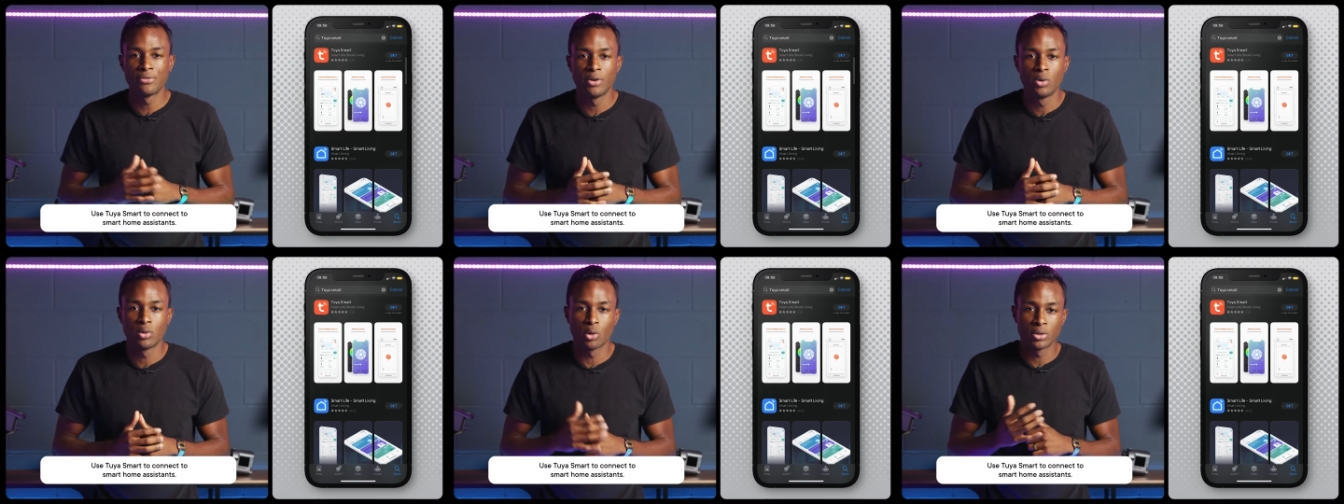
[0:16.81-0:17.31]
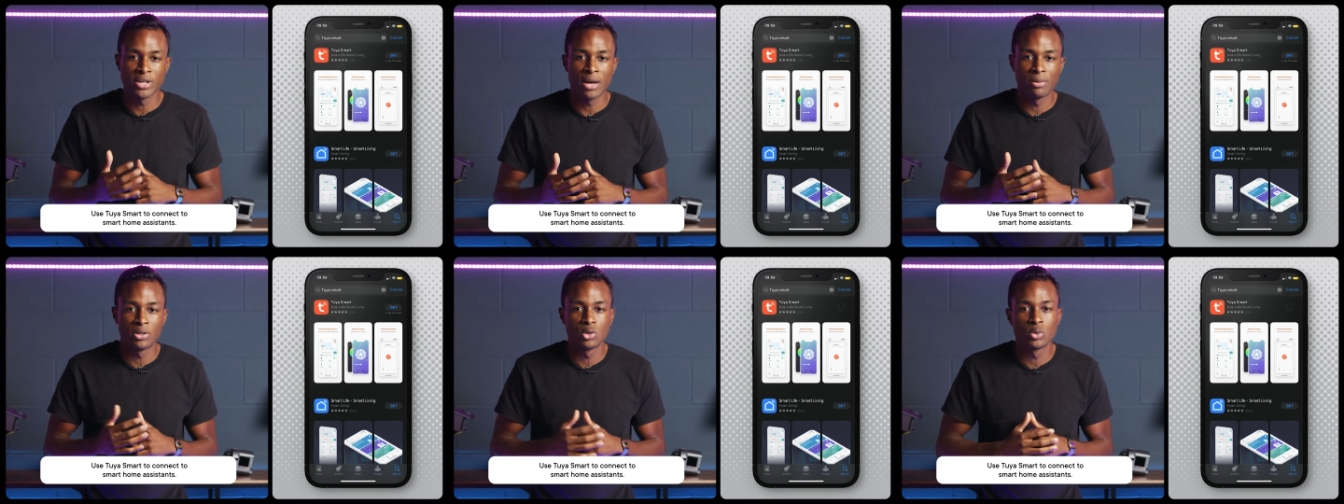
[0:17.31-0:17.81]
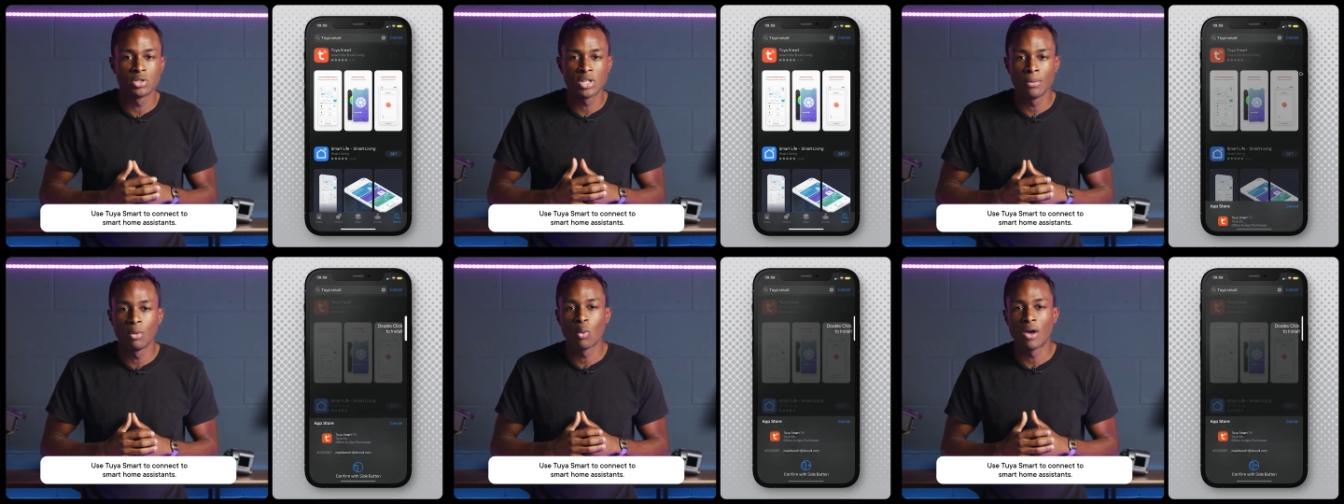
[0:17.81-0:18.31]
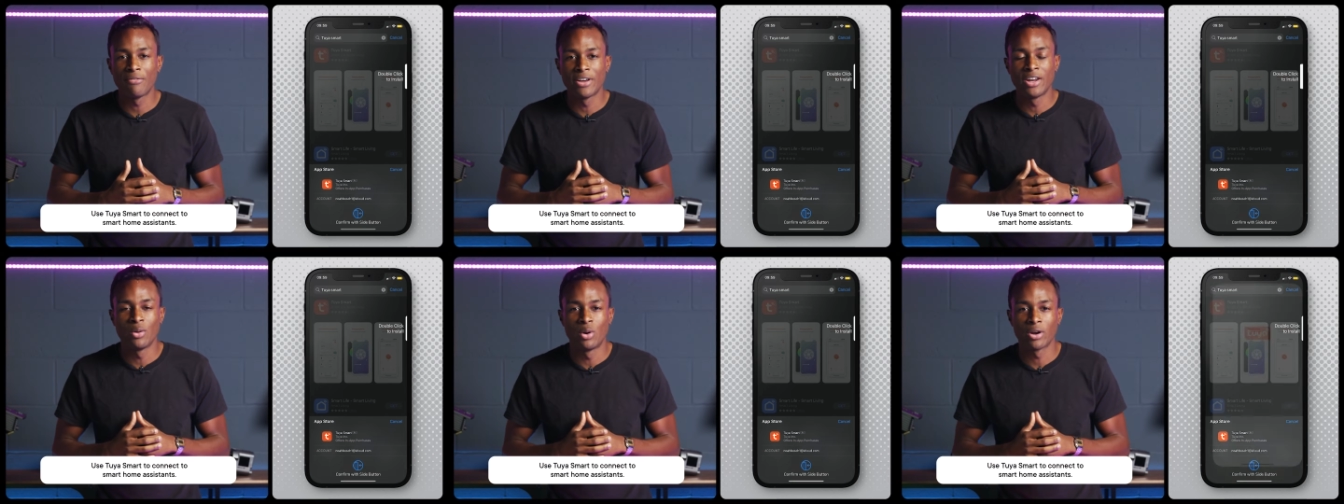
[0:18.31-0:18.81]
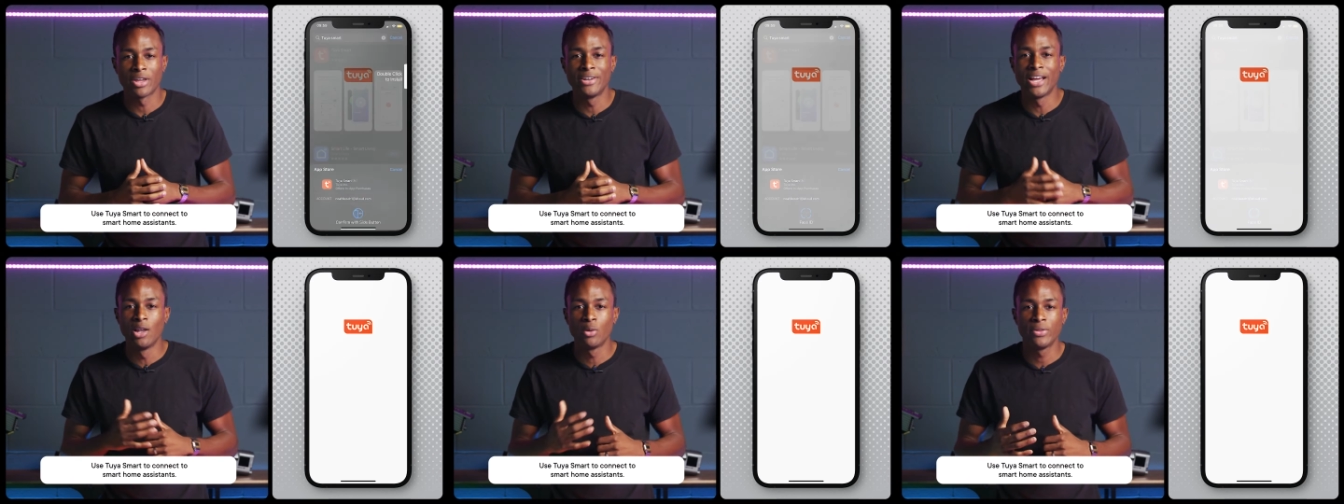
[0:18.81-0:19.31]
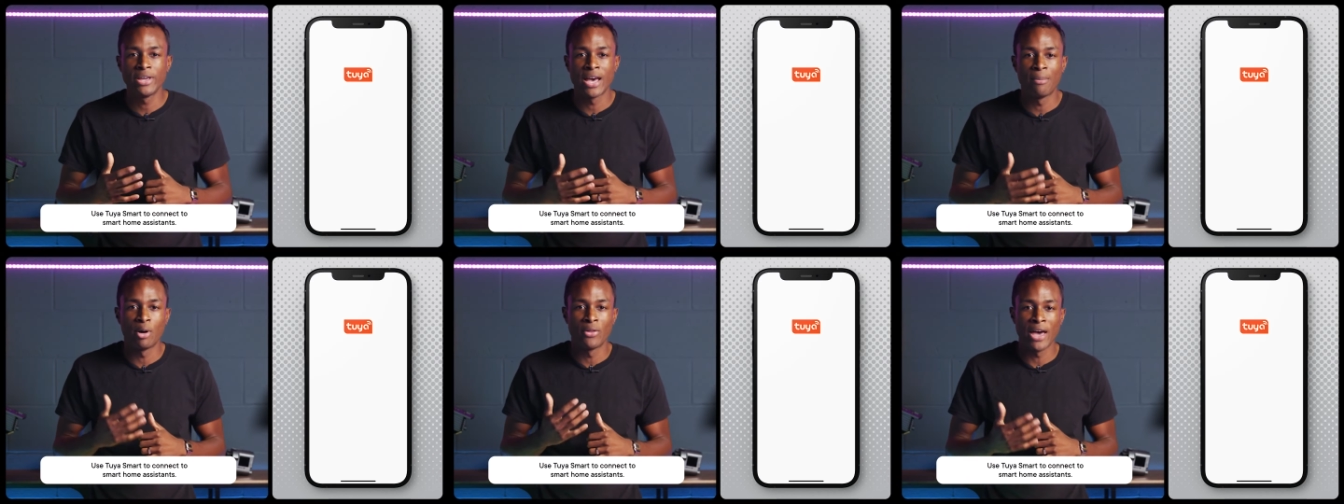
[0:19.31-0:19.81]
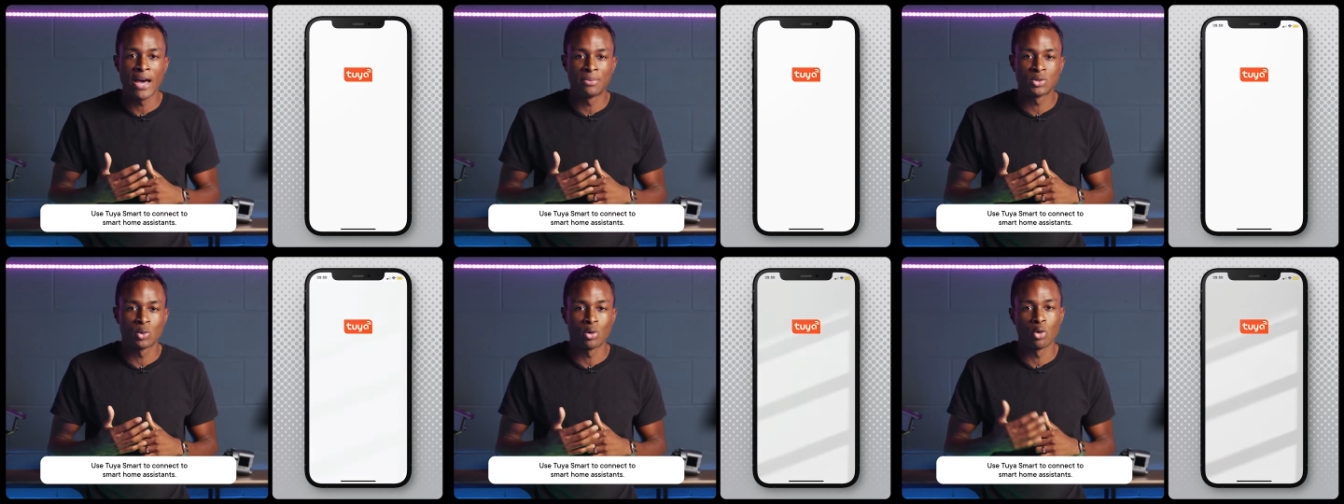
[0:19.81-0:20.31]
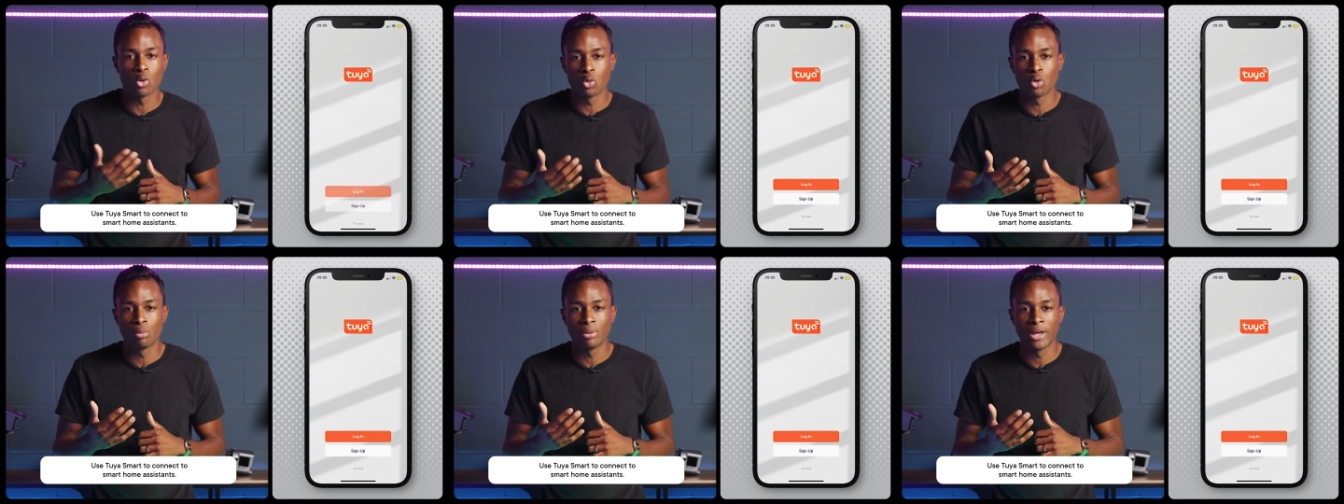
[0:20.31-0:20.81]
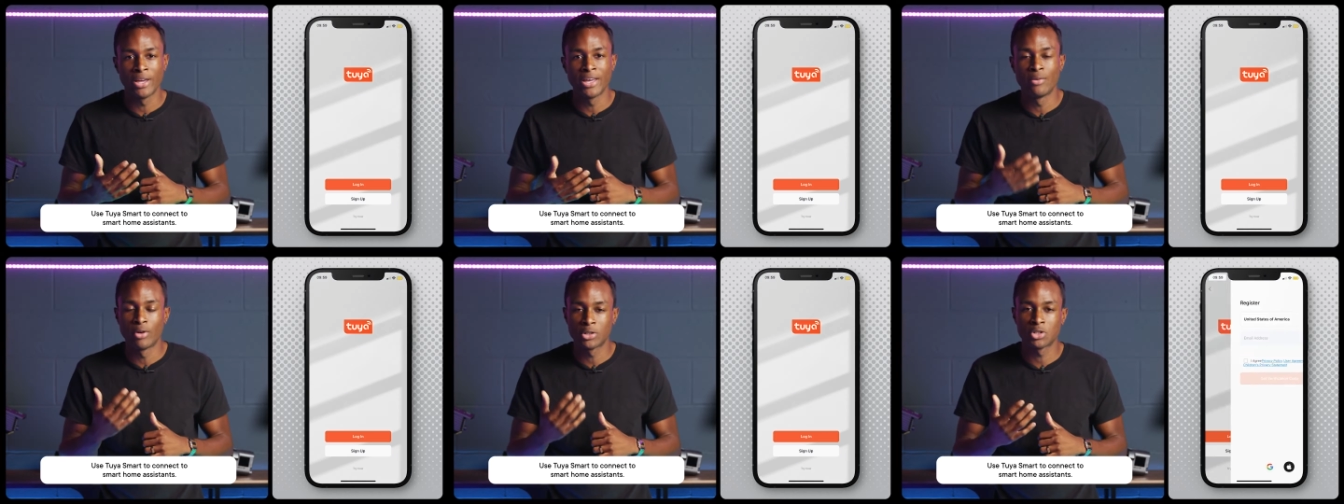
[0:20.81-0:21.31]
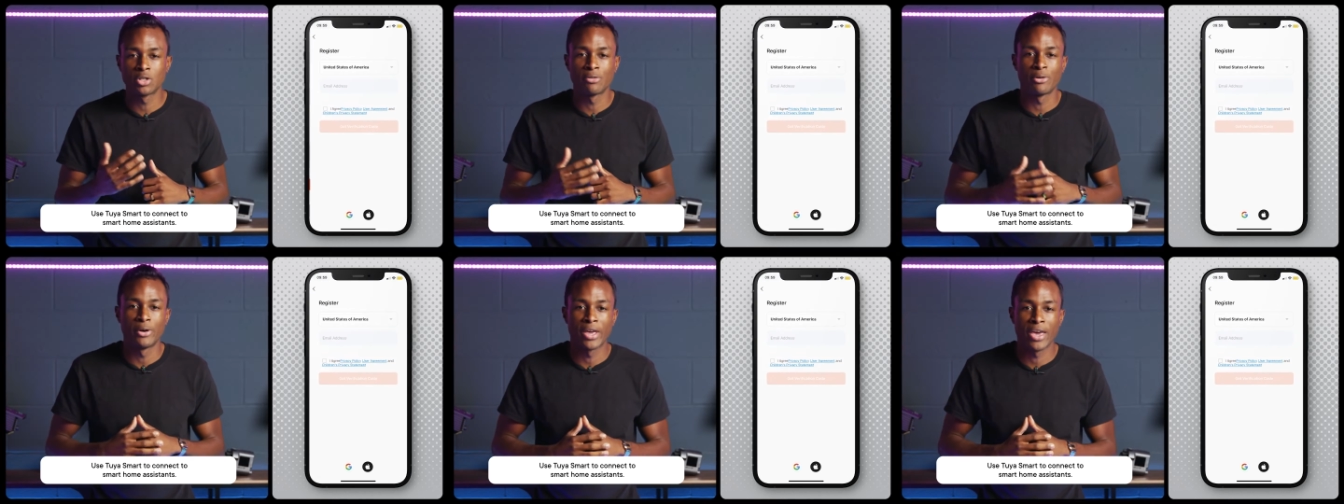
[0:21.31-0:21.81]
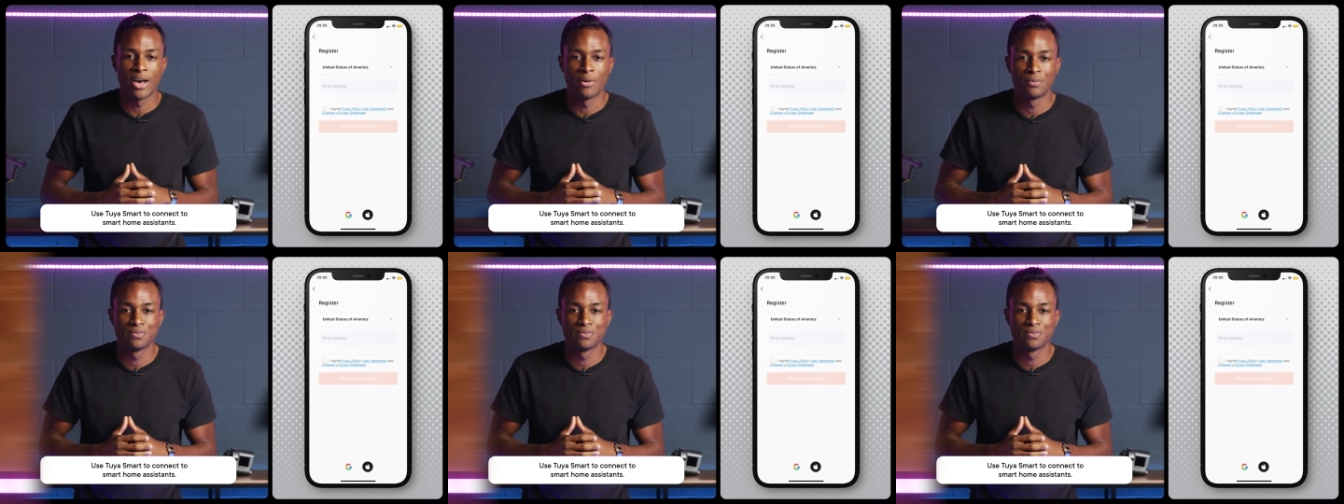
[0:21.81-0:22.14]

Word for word: your phone or tablet to a stable Wi-Fi network and download the app on the App Store or Google Play and register for an account.